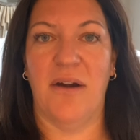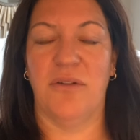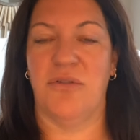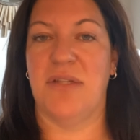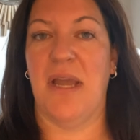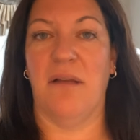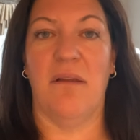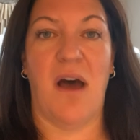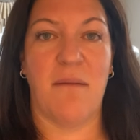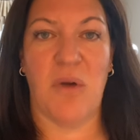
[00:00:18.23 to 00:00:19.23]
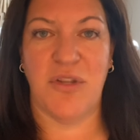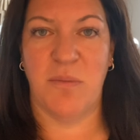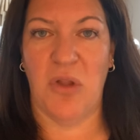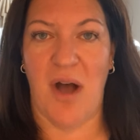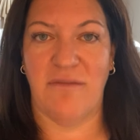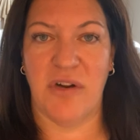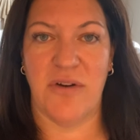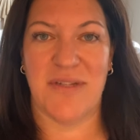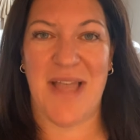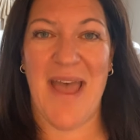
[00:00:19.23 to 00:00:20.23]
They're seeing a lot of multiple
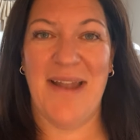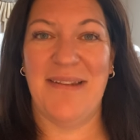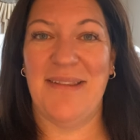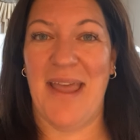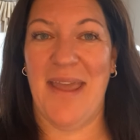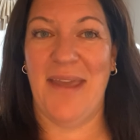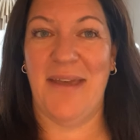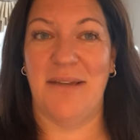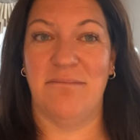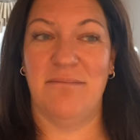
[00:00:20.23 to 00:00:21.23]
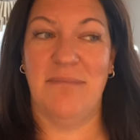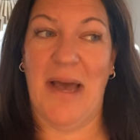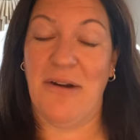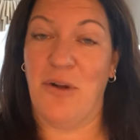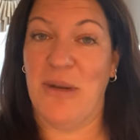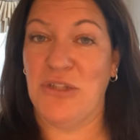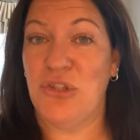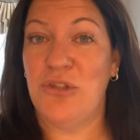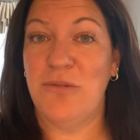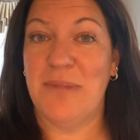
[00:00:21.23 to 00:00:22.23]
offers, and I don't know about
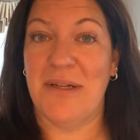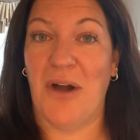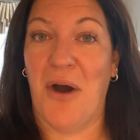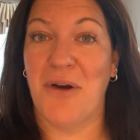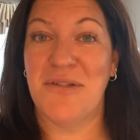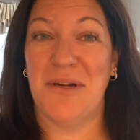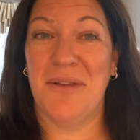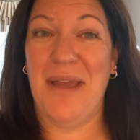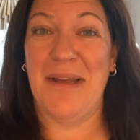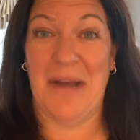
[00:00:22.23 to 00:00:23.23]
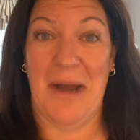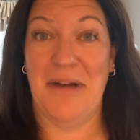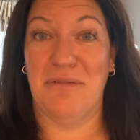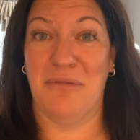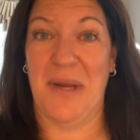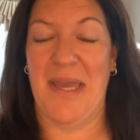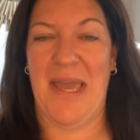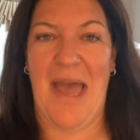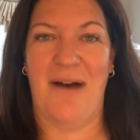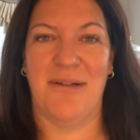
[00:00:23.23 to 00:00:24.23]
you, but ours are like kind of freaking
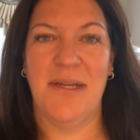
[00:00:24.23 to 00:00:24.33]
out.